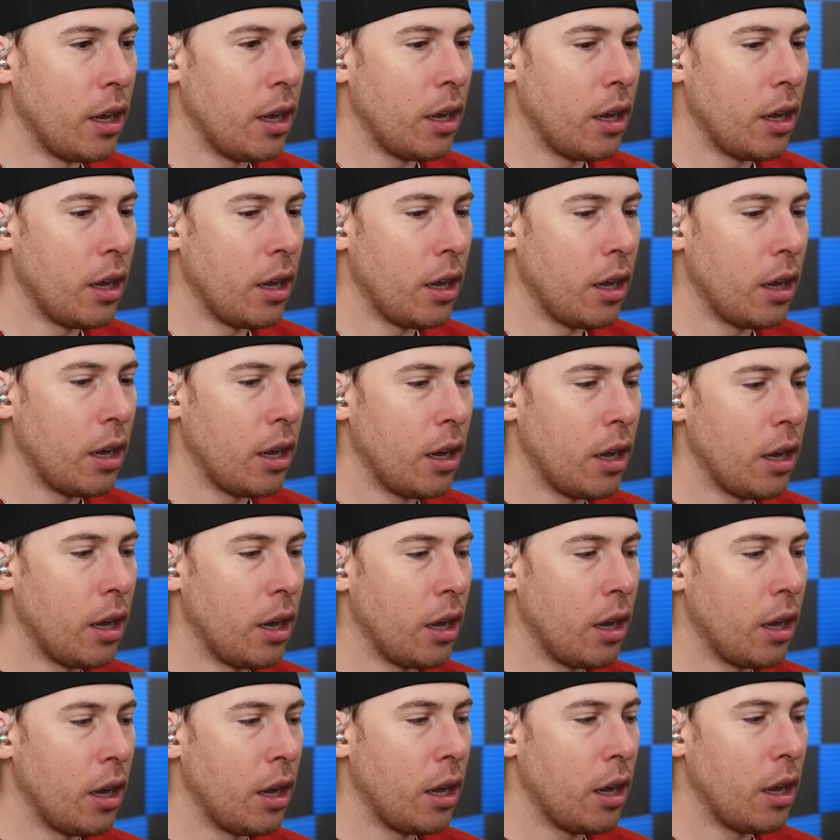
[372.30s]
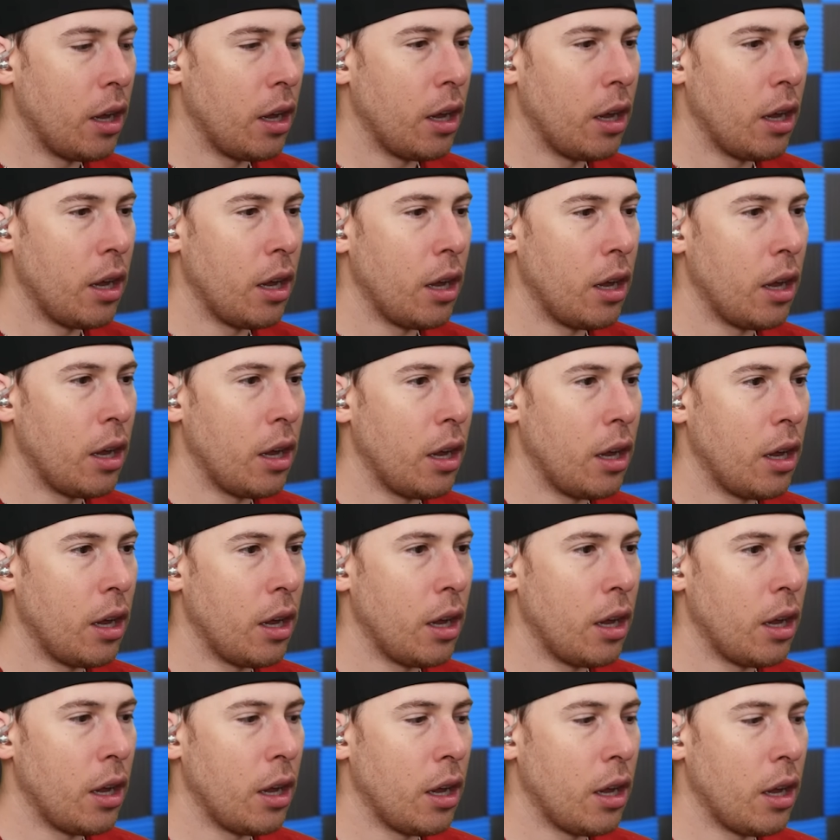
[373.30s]

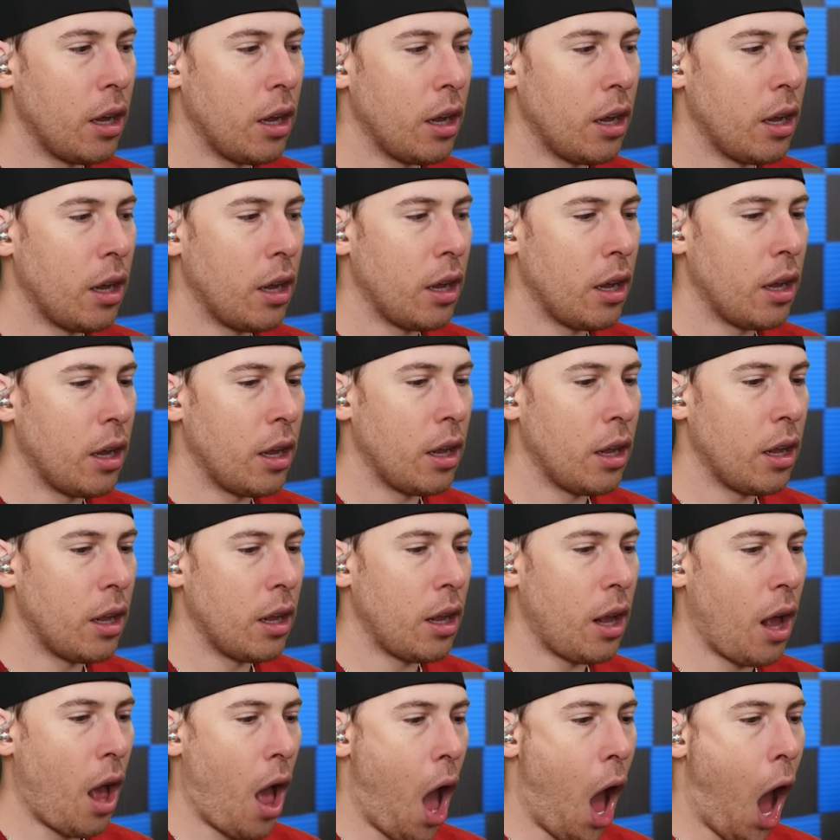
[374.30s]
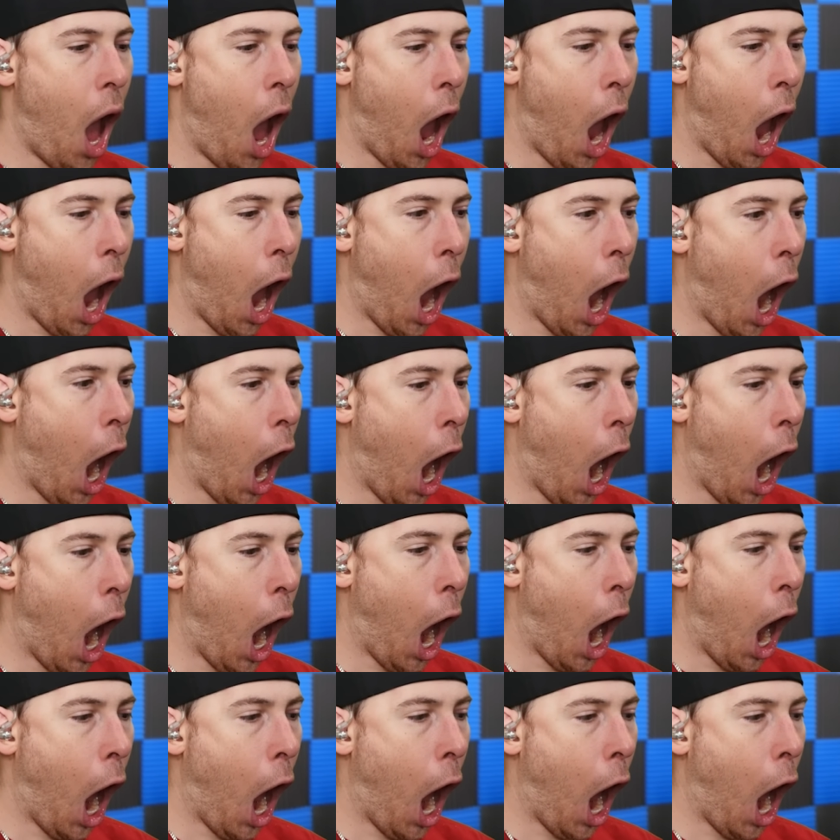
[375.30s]
No one is speaking in this clip.